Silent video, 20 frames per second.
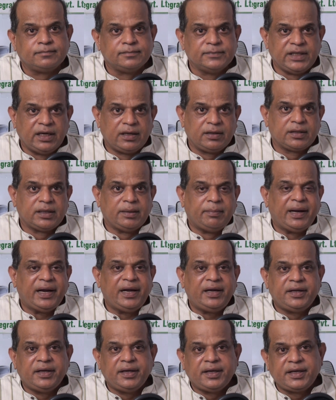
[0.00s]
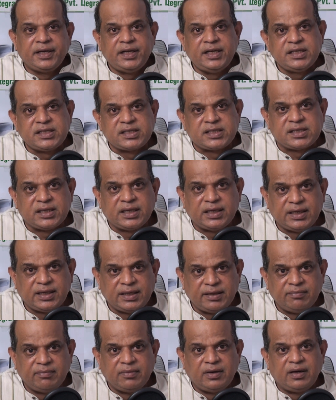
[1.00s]
My take is
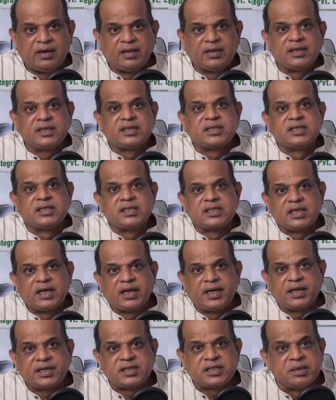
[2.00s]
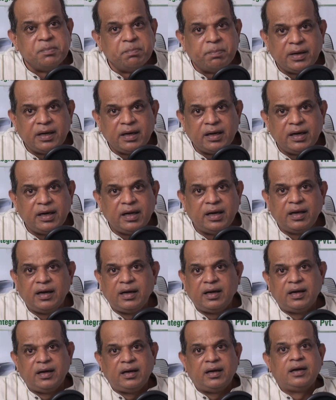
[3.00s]
this is a
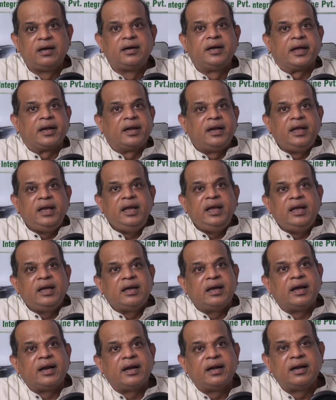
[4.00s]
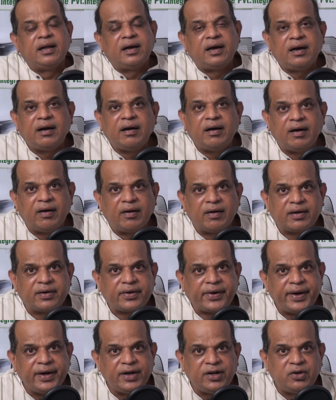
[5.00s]
simple technique, and
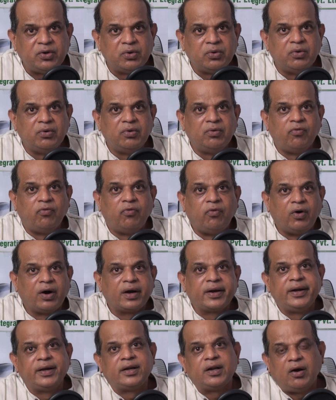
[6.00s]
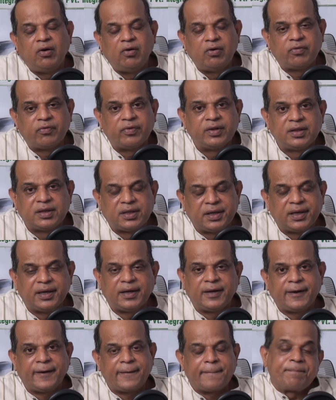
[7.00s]
try to work it out with
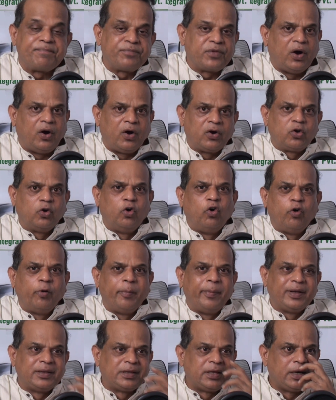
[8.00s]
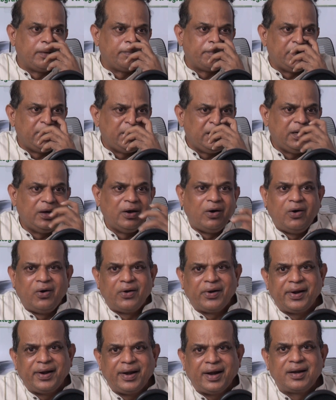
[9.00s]
a auto homeotherapy
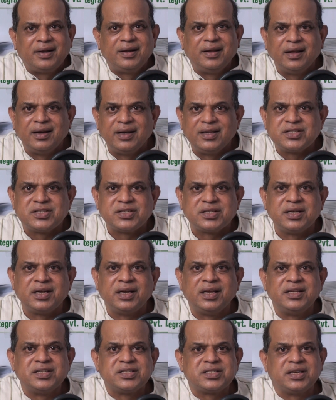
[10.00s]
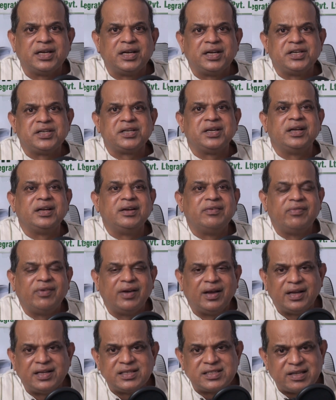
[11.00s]
or a rectal
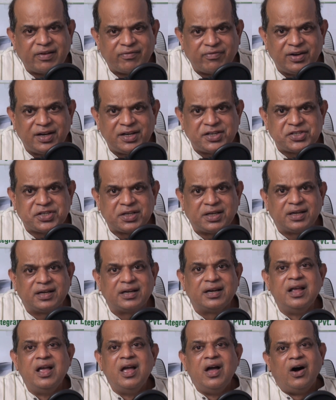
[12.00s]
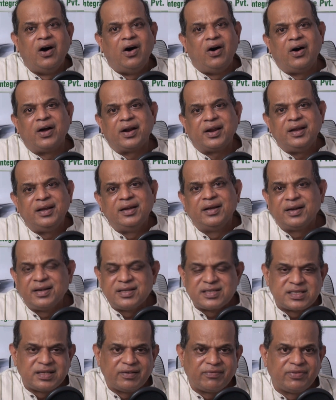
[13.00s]
insufflation or ear
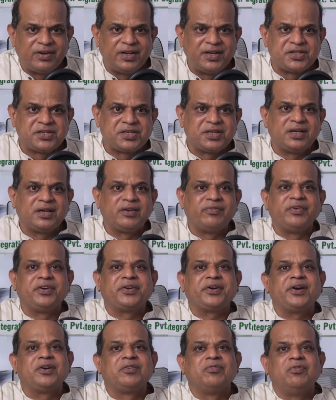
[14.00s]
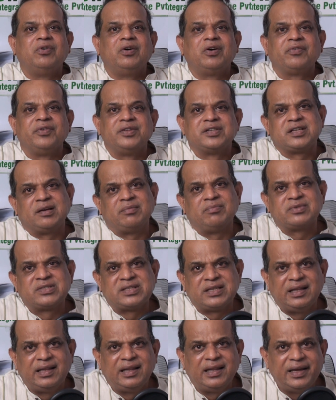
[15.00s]
insufflation. We try to work with some
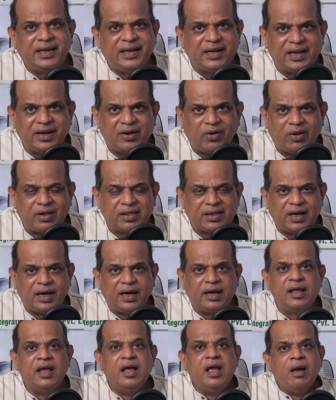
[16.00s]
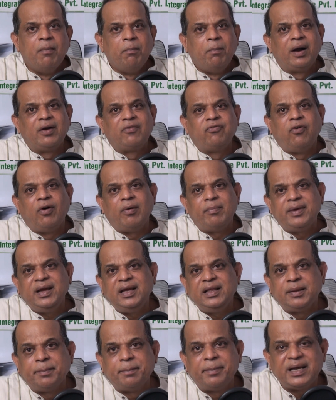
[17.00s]
saline and all that. But for
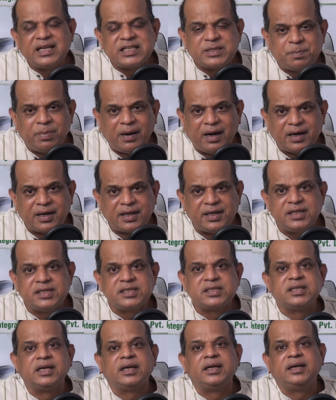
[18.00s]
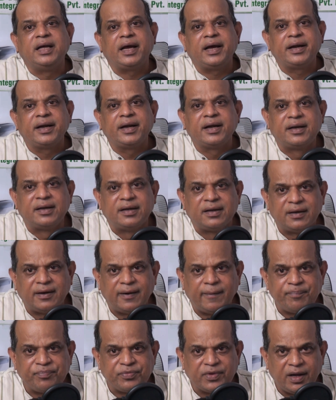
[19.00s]
me, the best part is the direct
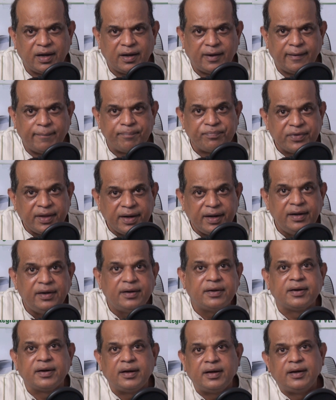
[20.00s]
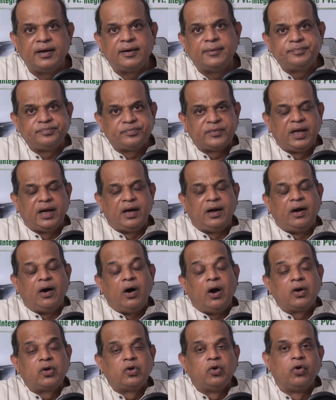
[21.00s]
intra
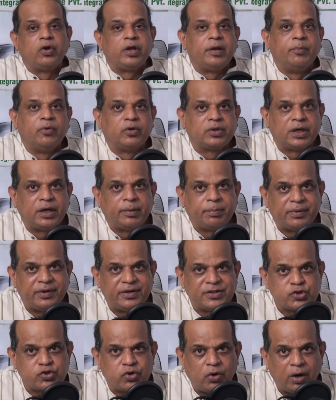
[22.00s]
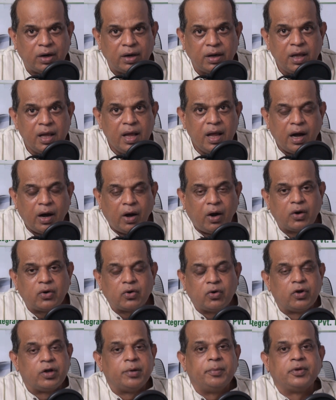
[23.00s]
auto hemotherapy. It's called
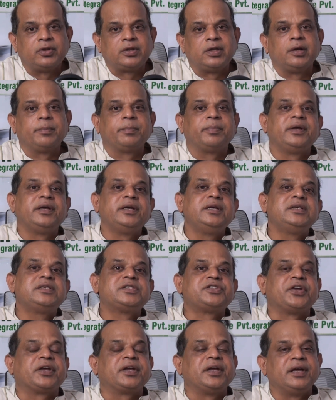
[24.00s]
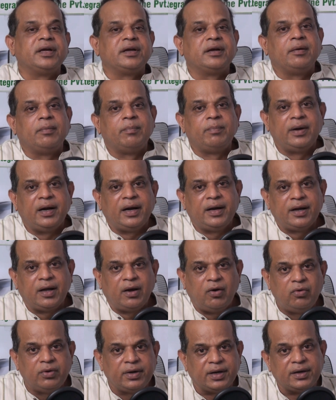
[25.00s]
auto hemotherapy, is taking blood
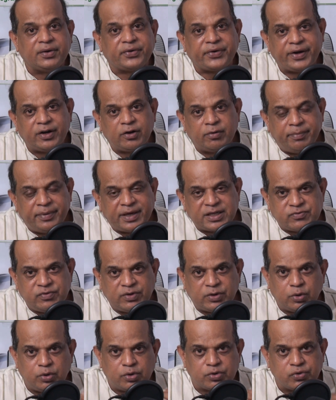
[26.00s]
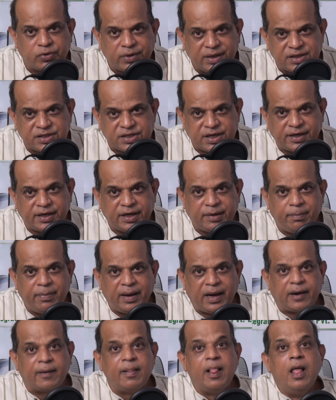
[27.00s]
out and trying to mix with ozone and send it
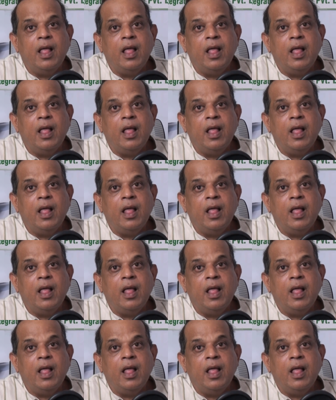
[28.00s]
back.